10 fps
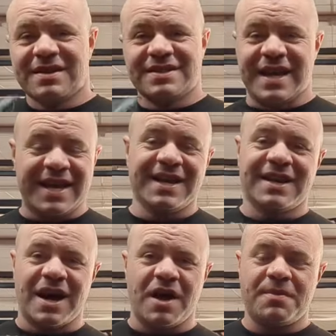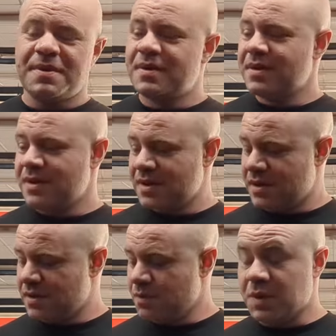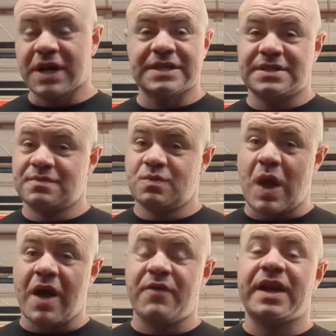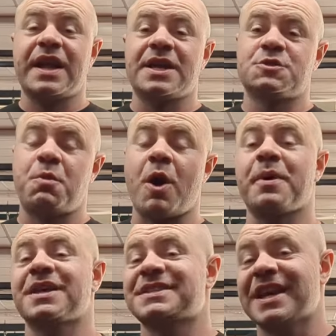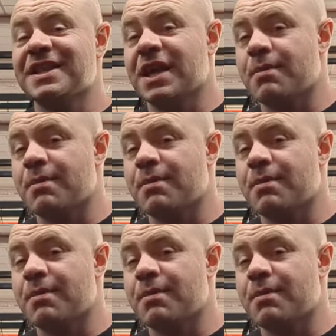taking a cup, because I've had guys spar, because again, think